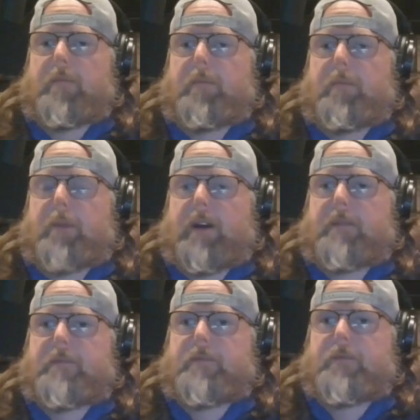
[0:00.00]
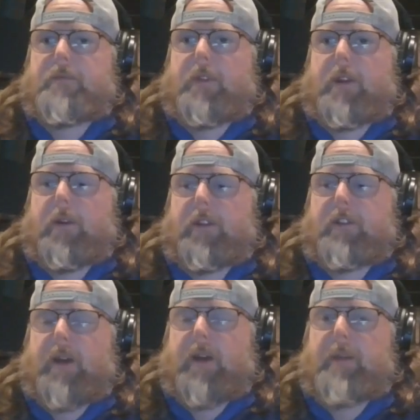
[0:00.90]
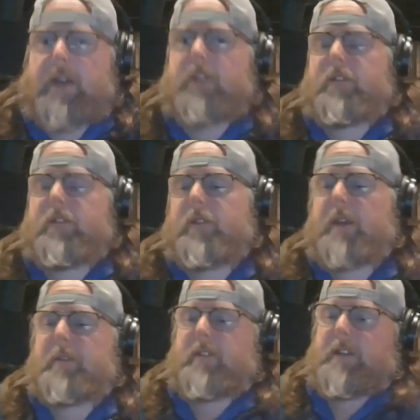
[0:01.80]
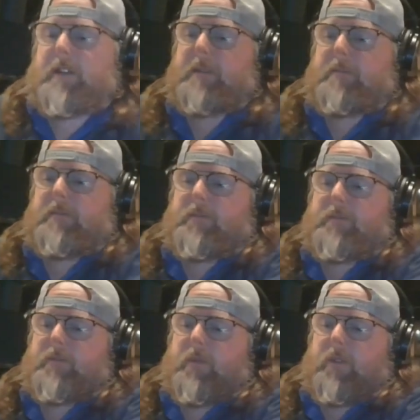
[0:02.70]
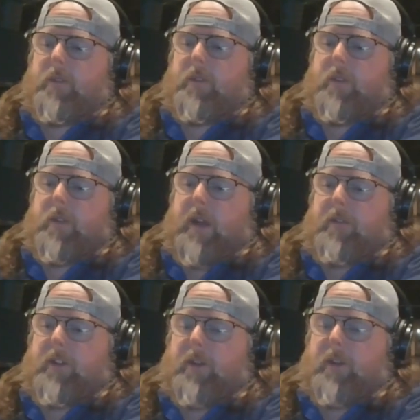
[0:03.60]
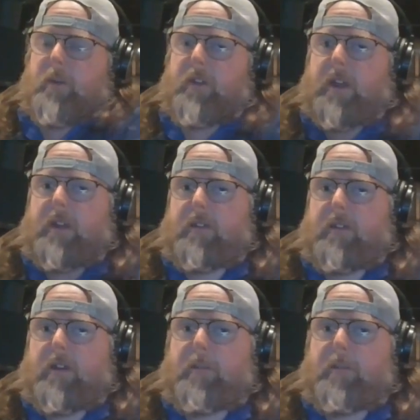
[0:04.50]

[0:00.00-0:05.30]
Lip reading: But, you know, these linebackers have kept us in it. They've done what they have